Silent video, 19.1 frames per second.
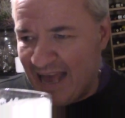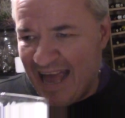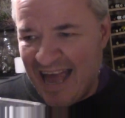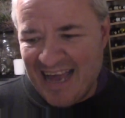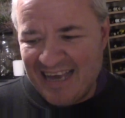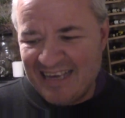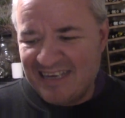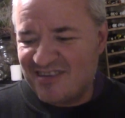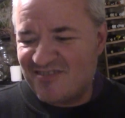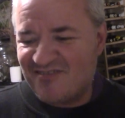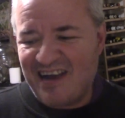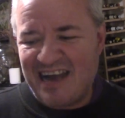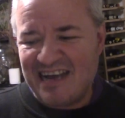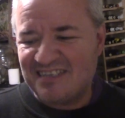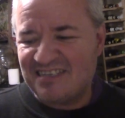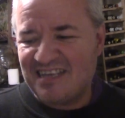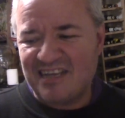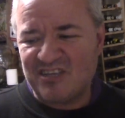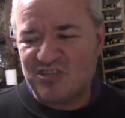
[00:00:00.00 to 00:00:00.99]
hay
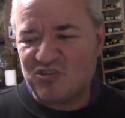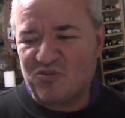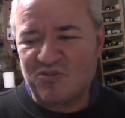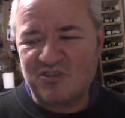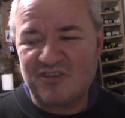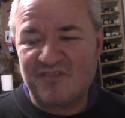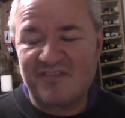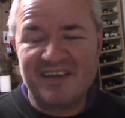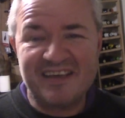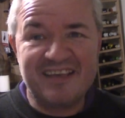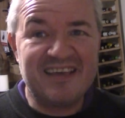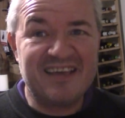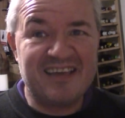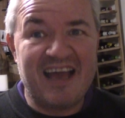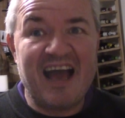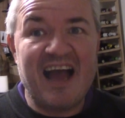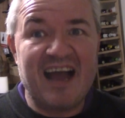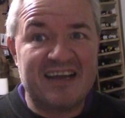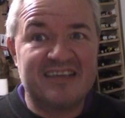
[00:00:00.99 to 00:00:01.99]
grass, that sort of thing.
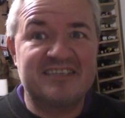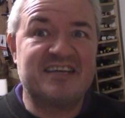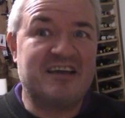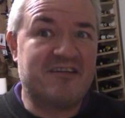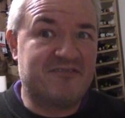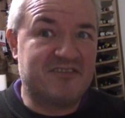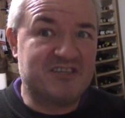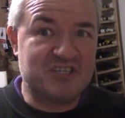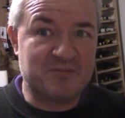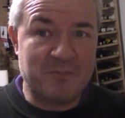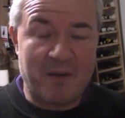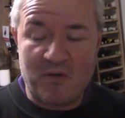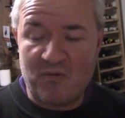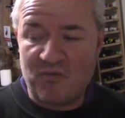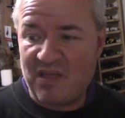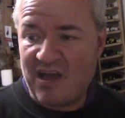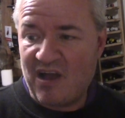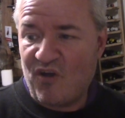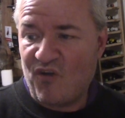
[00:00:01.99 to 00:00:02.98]
I can definitely
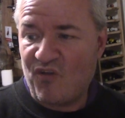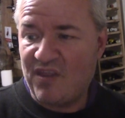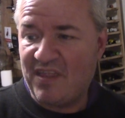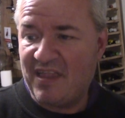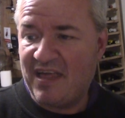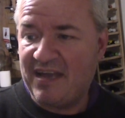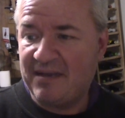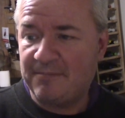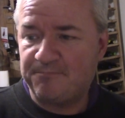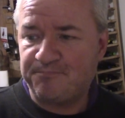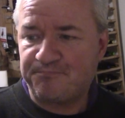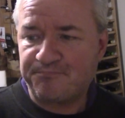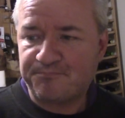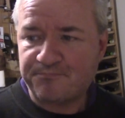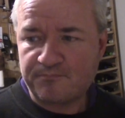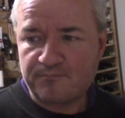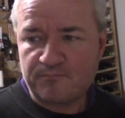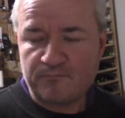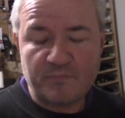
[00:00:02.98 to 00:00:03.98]
smell that on there.
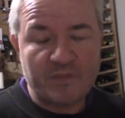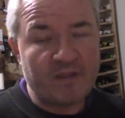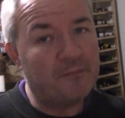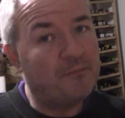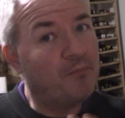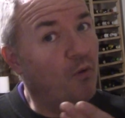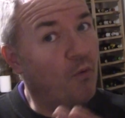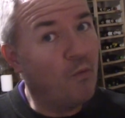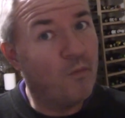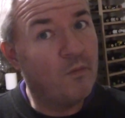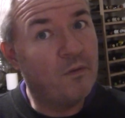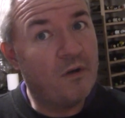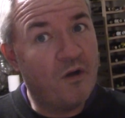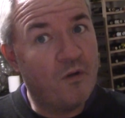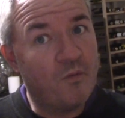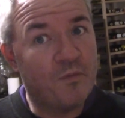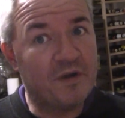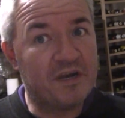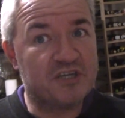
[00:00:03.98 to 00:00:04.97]
But
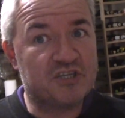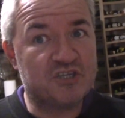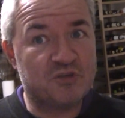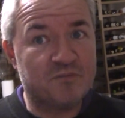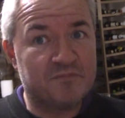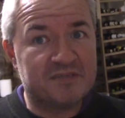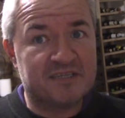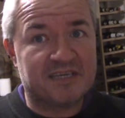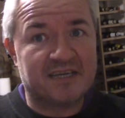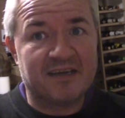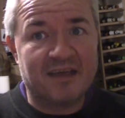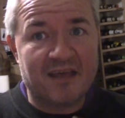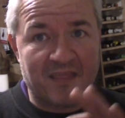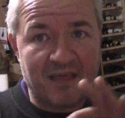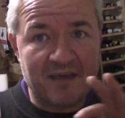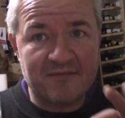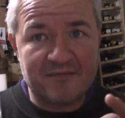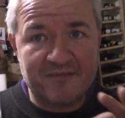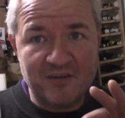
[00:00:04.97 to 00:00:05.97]
when I sucked it,
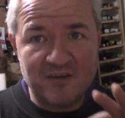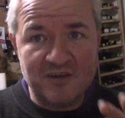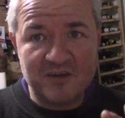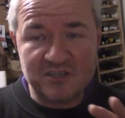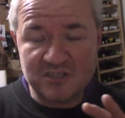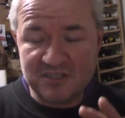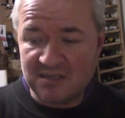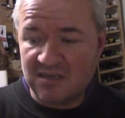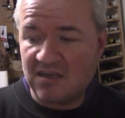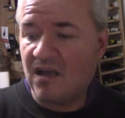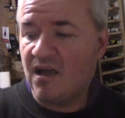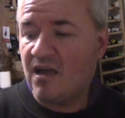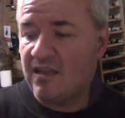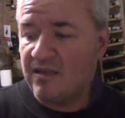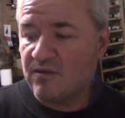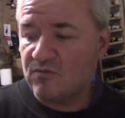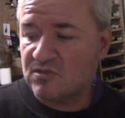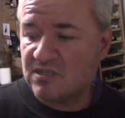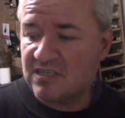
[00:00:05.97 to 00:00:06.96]
that first uh,
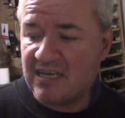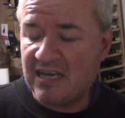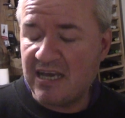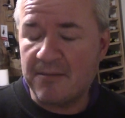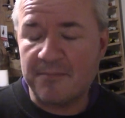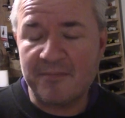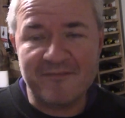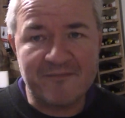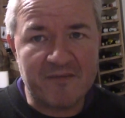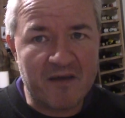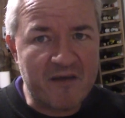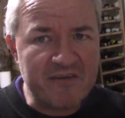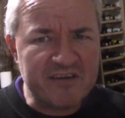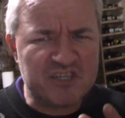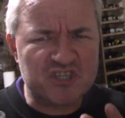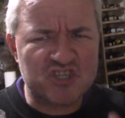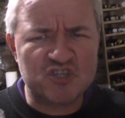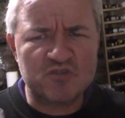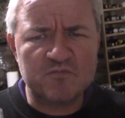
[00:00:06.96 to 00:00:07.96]
little sip, very
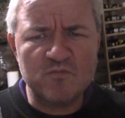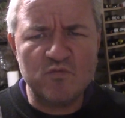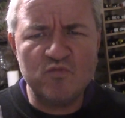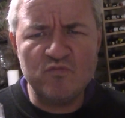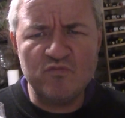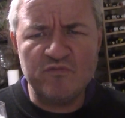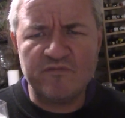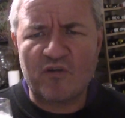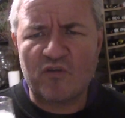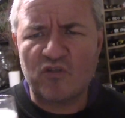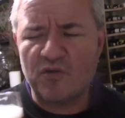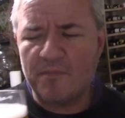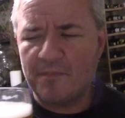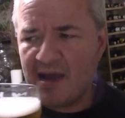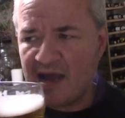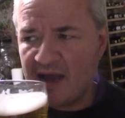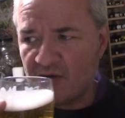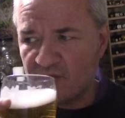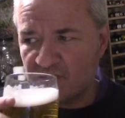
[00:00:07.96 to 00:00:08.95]
smooth on the
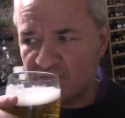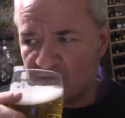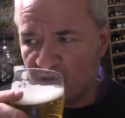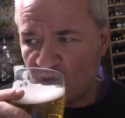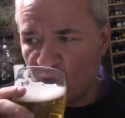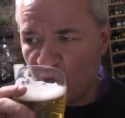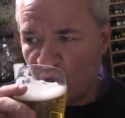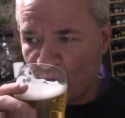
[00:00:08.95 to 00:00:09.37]
mouth.